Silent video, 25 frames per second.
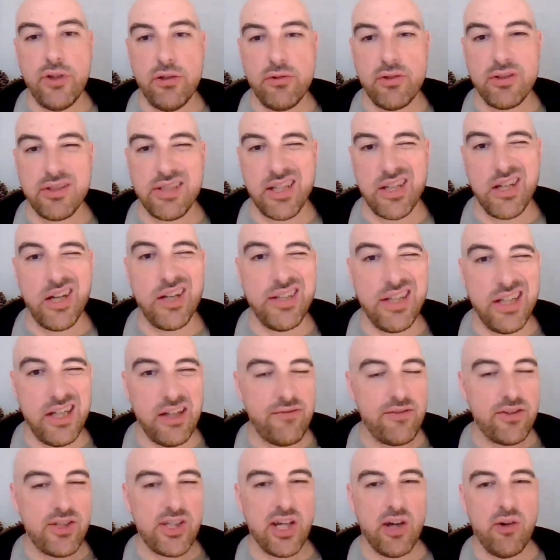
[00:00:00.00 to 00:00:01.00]
because I did
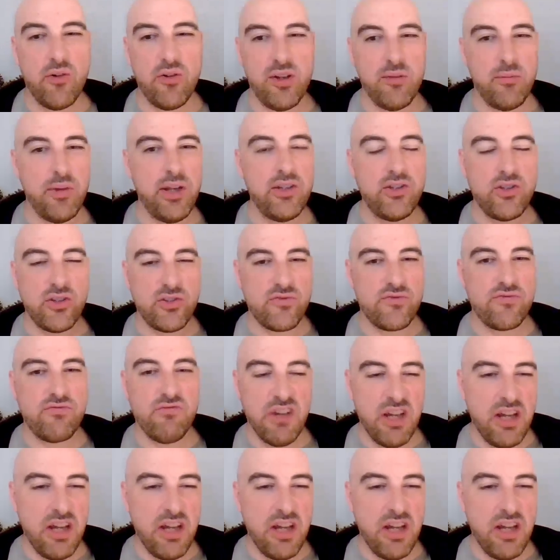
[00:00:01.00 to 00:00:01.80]
it for Cheltenham and it just